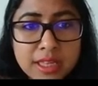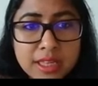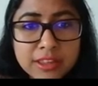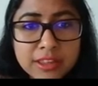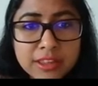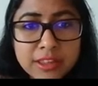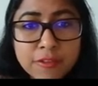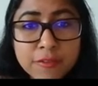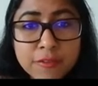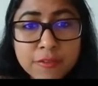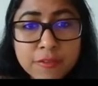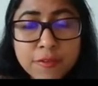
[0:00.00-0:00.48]

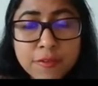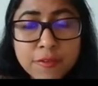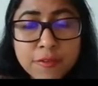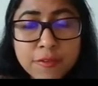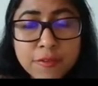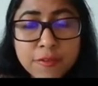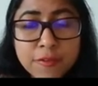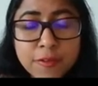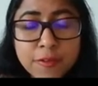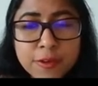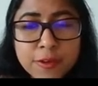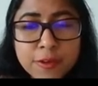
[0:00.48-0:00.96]
The
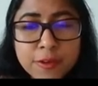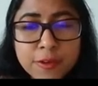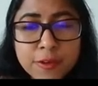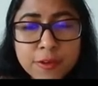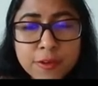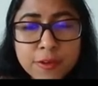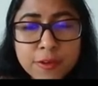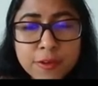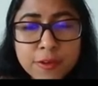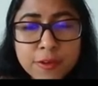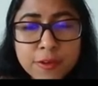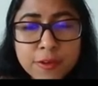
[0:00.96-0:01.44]
first
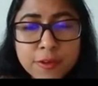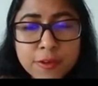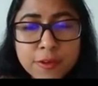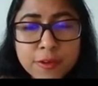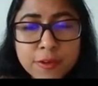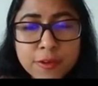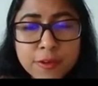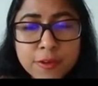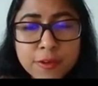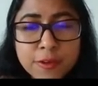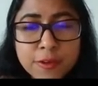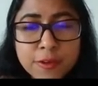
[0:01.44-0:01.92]
tip
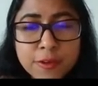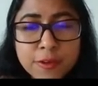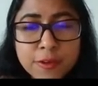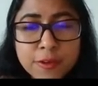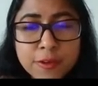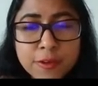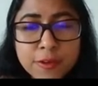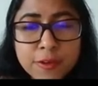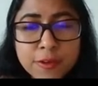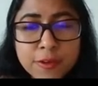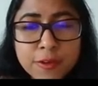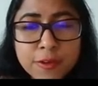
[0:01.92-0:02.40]
which
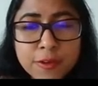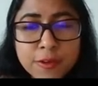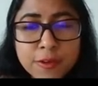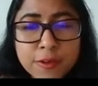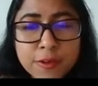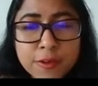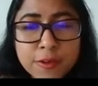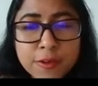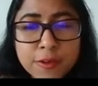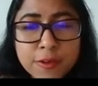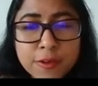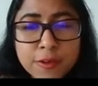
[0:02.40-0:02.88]
I'll
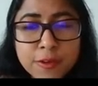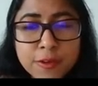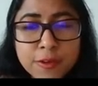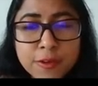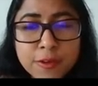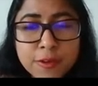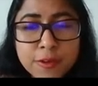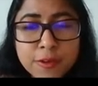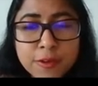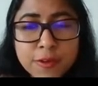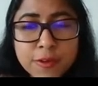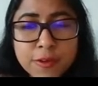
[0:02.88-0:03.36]
give
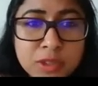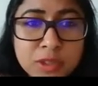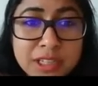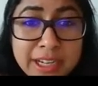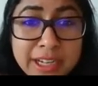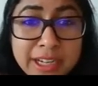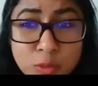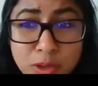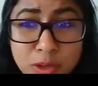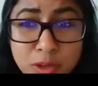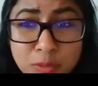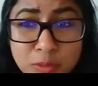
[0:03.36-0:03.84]
is to
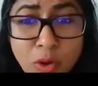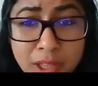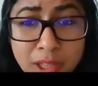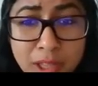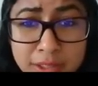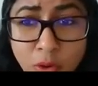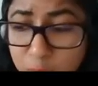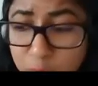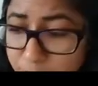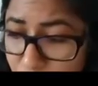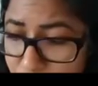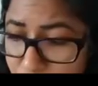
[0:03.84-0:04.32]
network
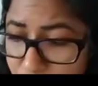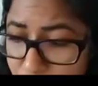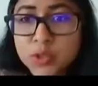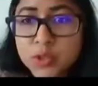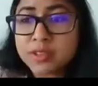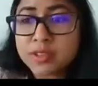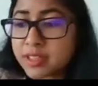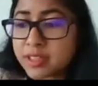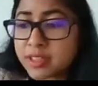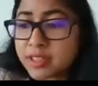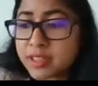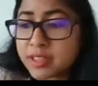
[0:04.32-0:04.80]
with
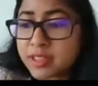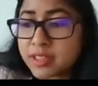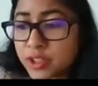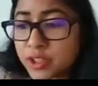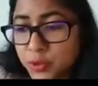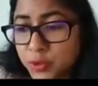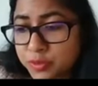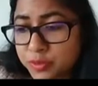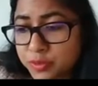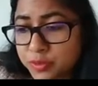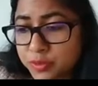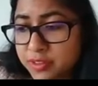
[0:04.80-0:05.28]
other
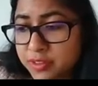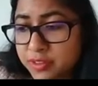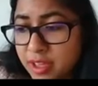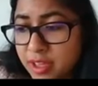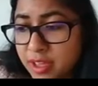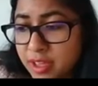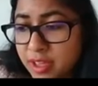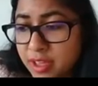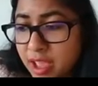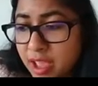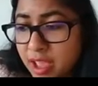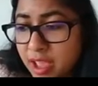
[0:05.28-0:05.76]

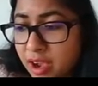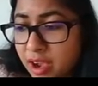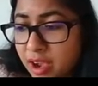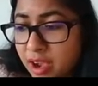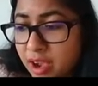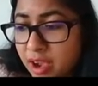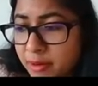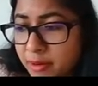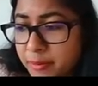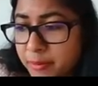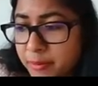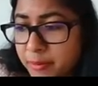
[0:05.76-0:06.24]
entrepreneurs
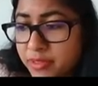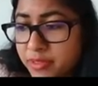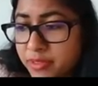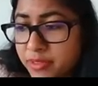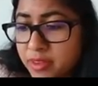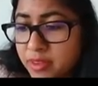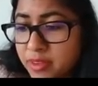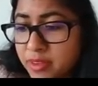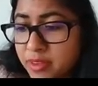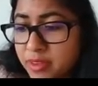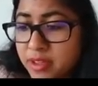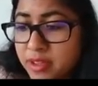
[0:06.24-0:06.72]
to
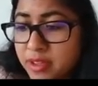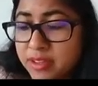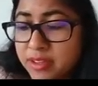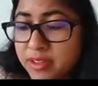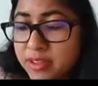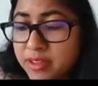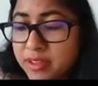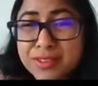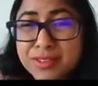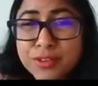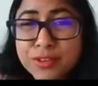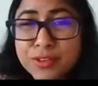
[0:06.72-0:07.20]
discuss
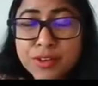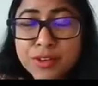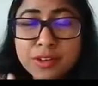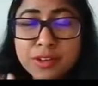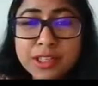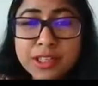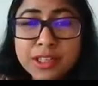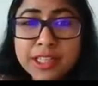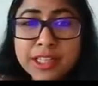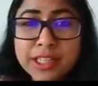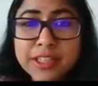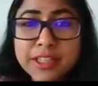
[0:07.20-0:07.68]
issues.
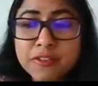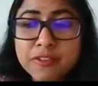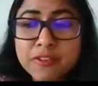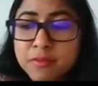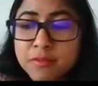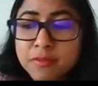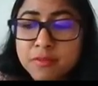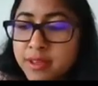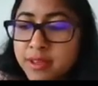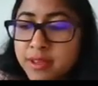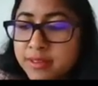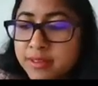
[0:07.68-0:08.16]

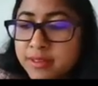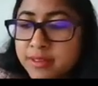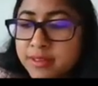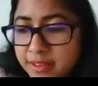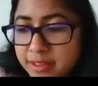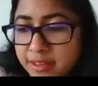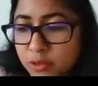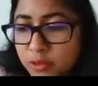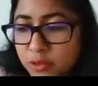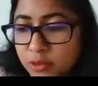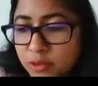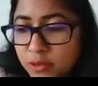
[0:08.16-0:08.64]
Um,
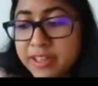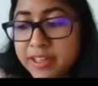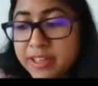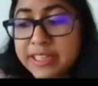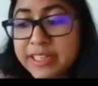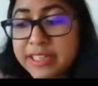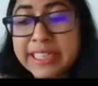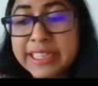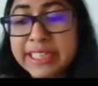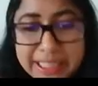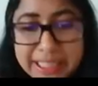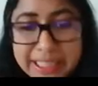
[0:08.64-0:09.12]
this really
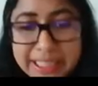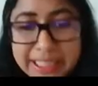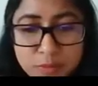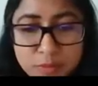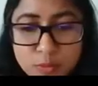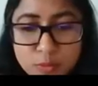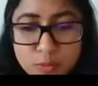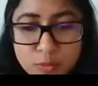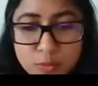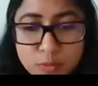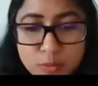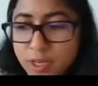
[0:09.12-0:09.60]
gives me a
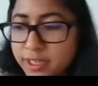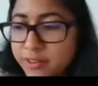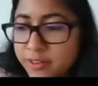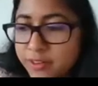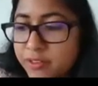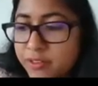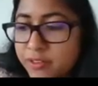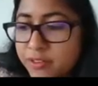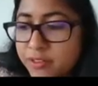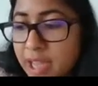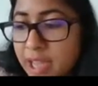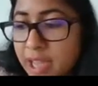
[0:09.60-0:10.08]
sense of
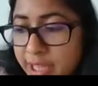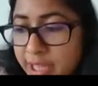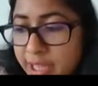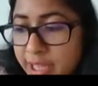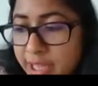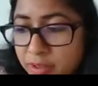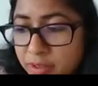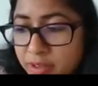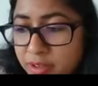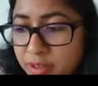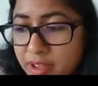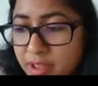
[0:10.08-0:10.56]
having a
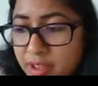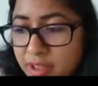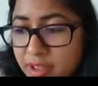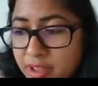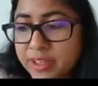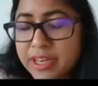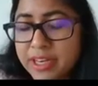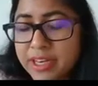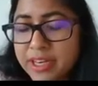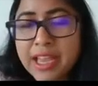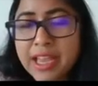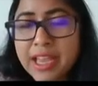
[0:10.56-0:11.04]
team which I can
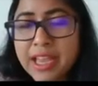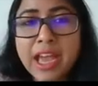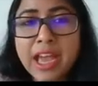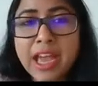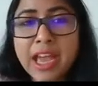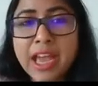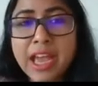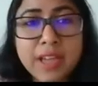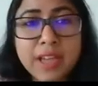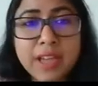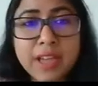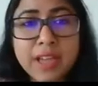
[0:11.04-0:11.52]
rely
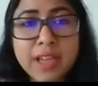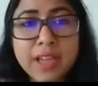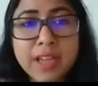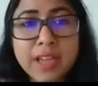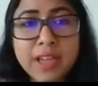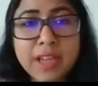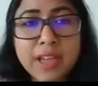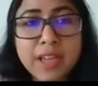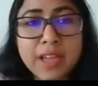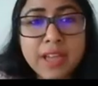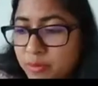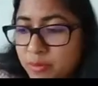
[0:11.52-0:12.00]
on when I
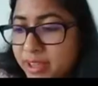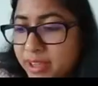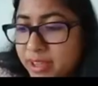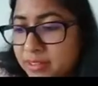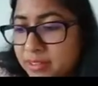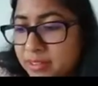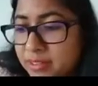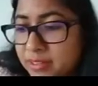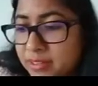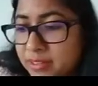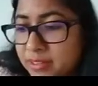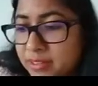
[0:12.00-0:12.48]
have
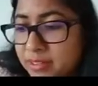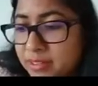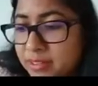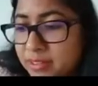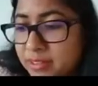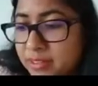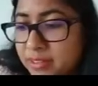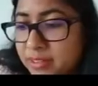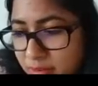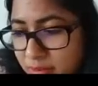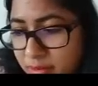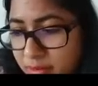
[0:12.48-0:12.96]
doubts and
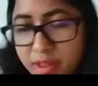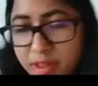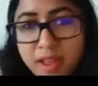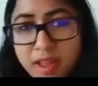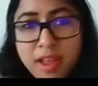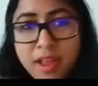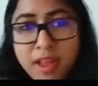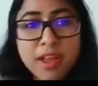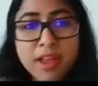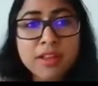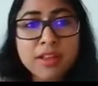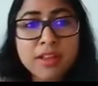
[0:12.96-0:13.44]
vice
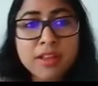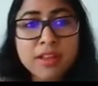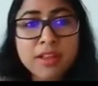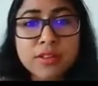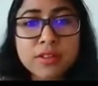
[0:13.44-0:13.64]
versa.